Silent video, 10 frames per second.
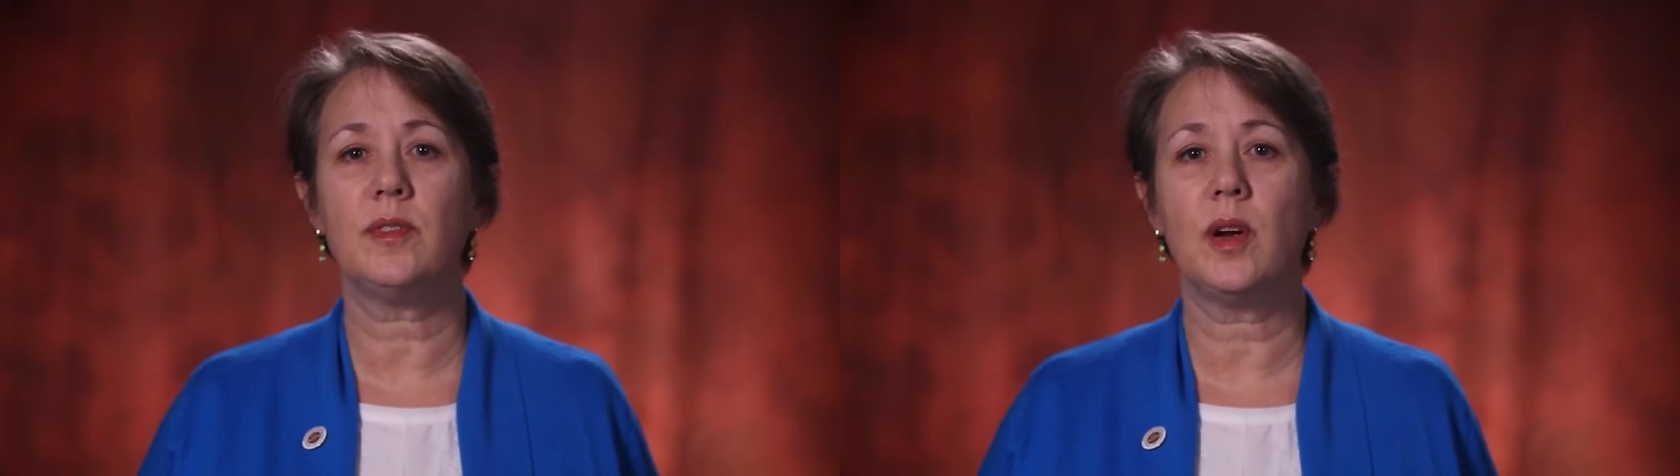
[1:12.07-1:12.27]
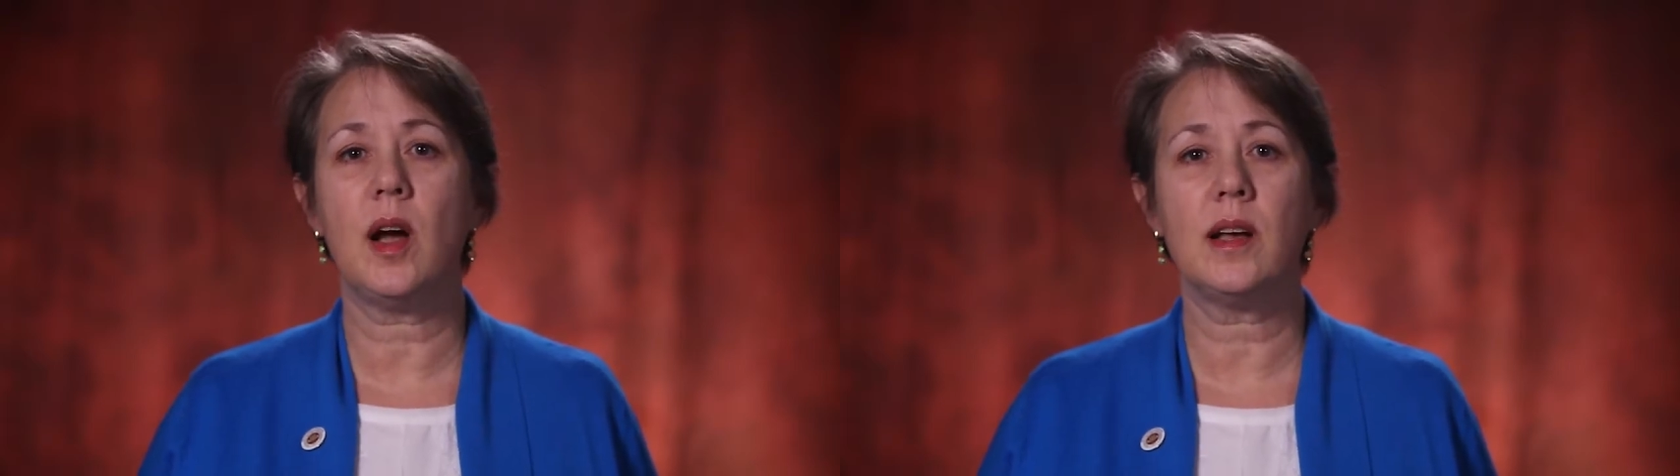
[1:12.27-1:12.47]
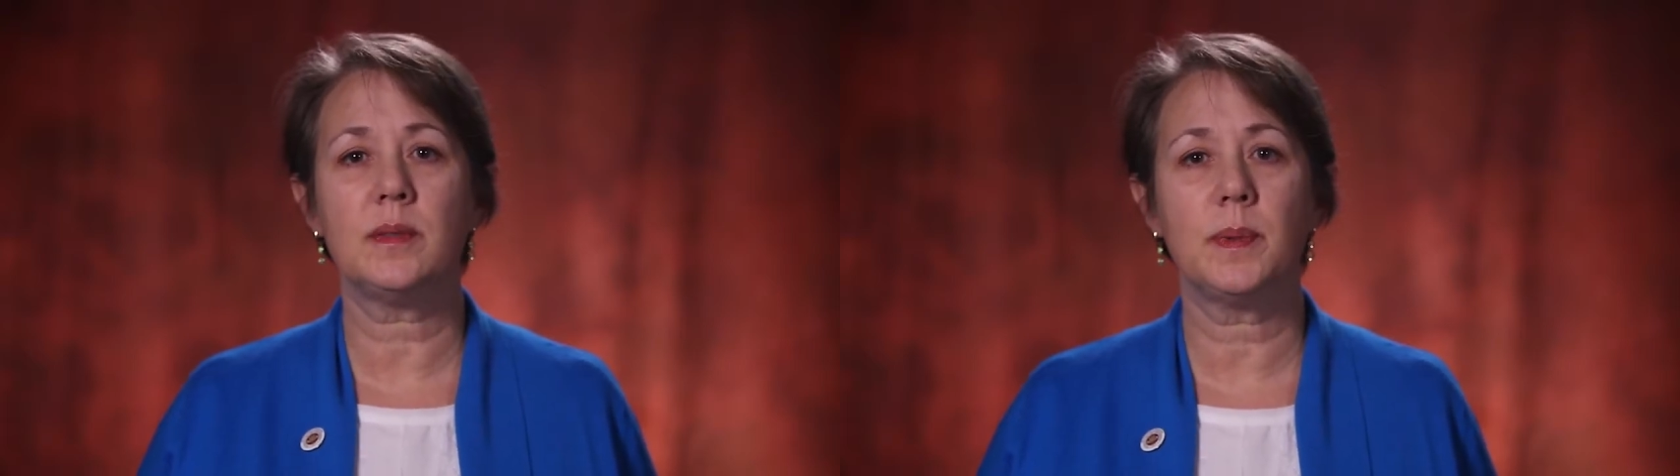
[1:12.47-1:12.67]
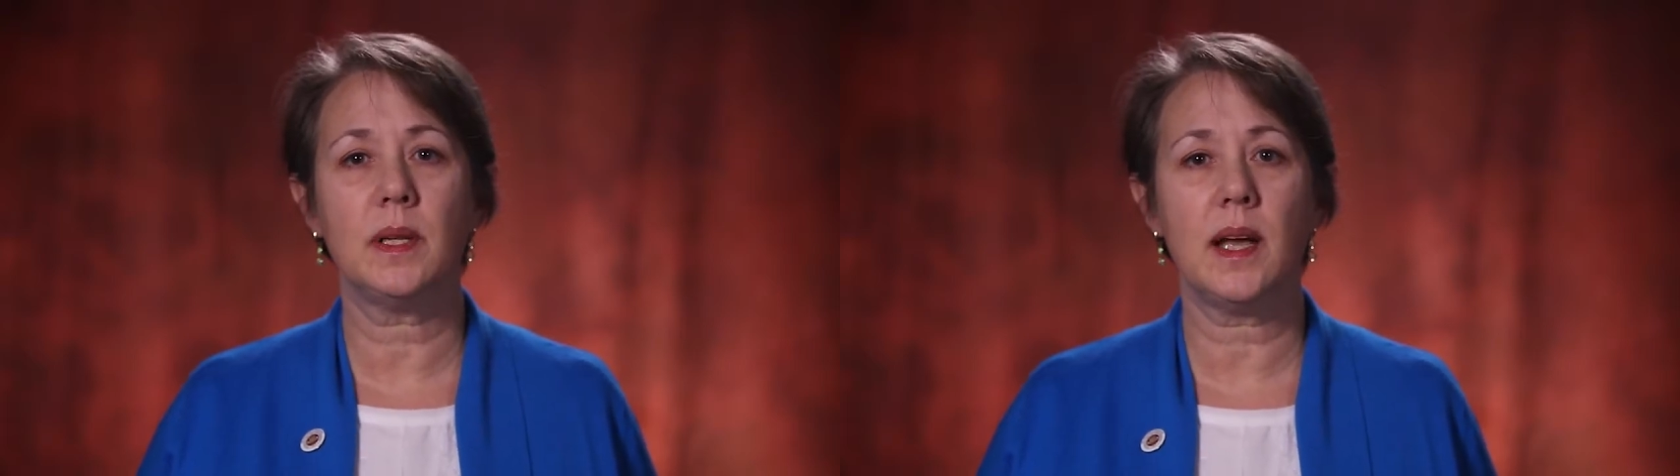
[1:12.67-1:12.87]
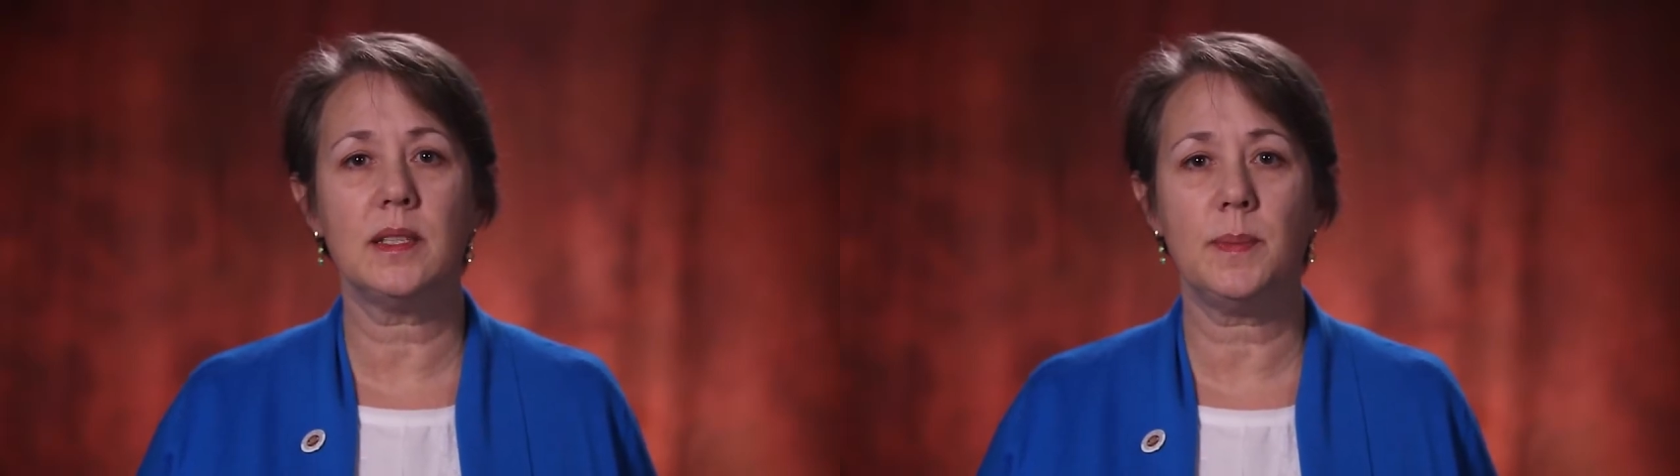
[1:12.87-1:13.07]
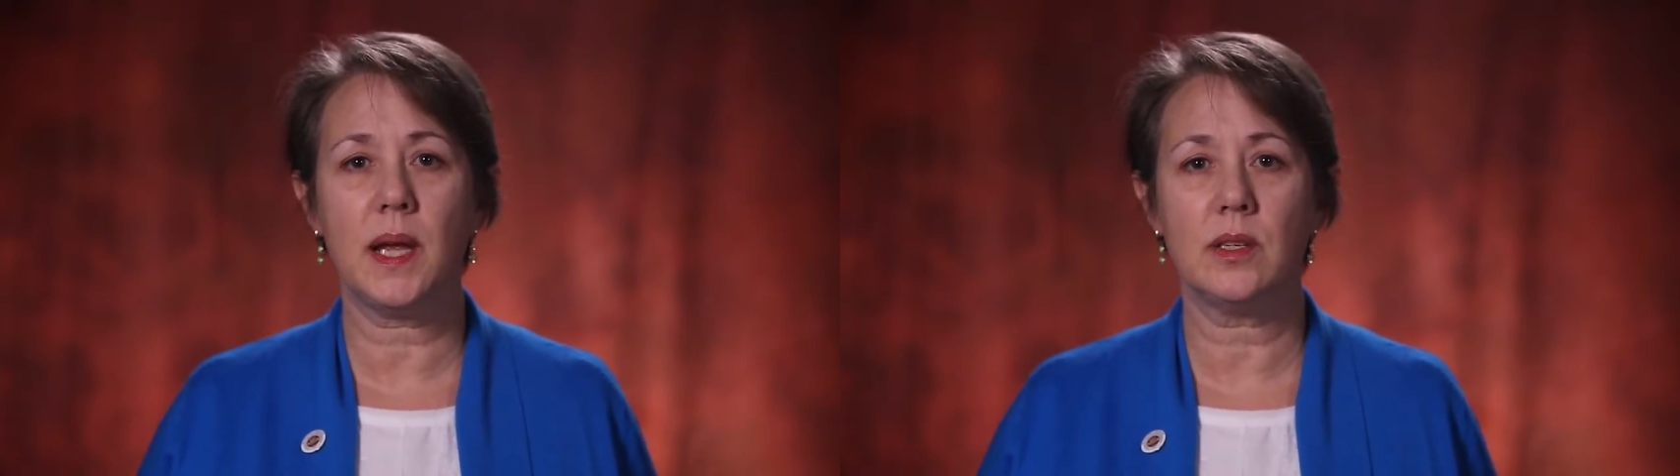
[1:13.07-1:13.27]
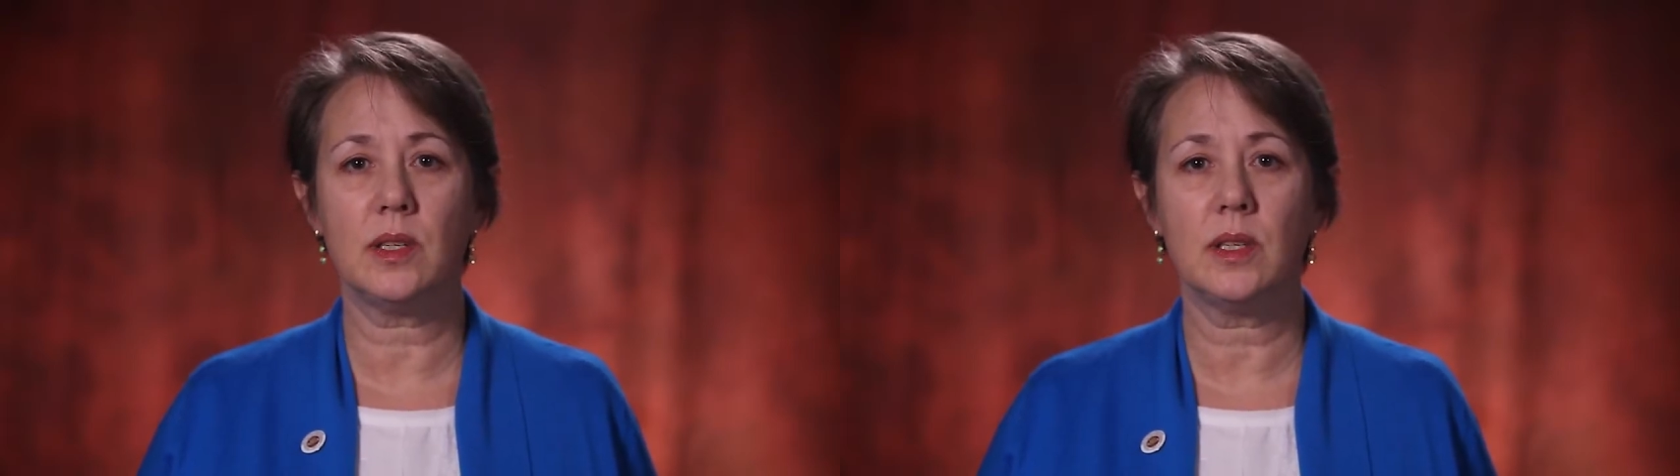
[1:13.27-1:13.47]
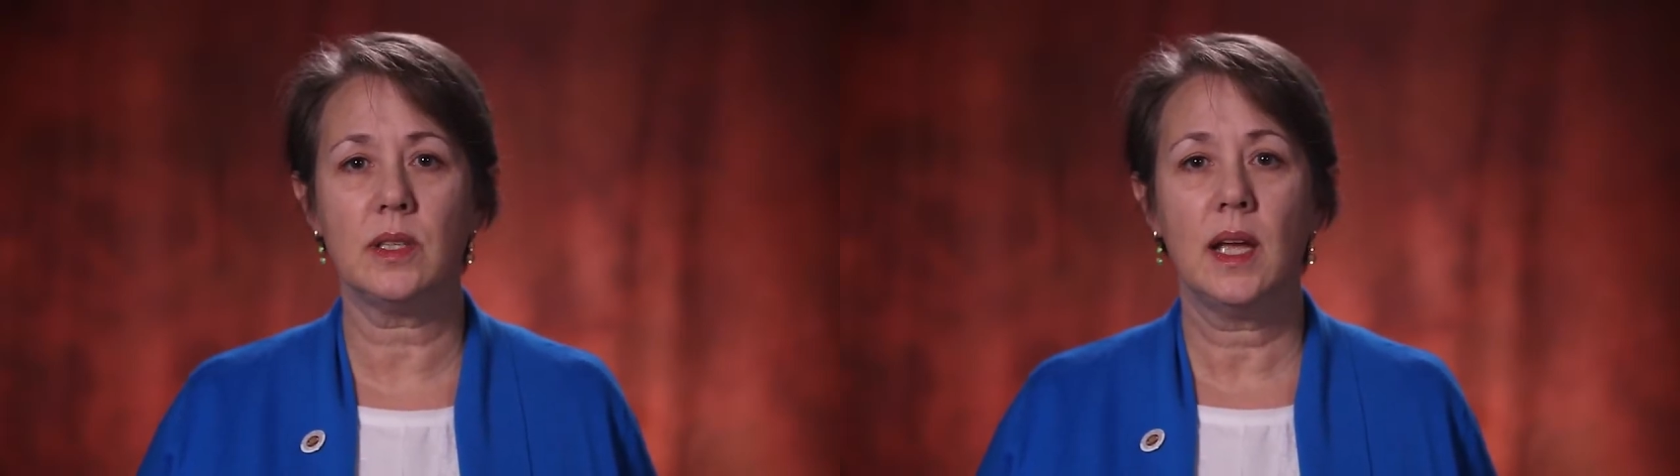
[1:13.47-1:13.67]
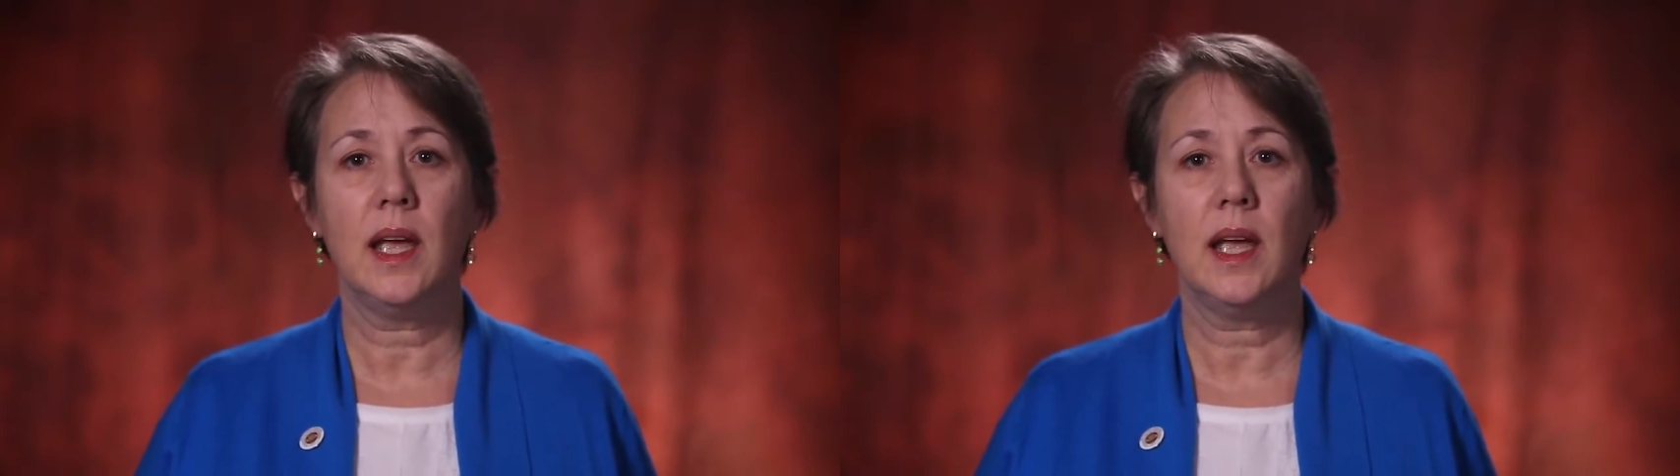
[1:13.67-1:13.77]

for a hospitalized patient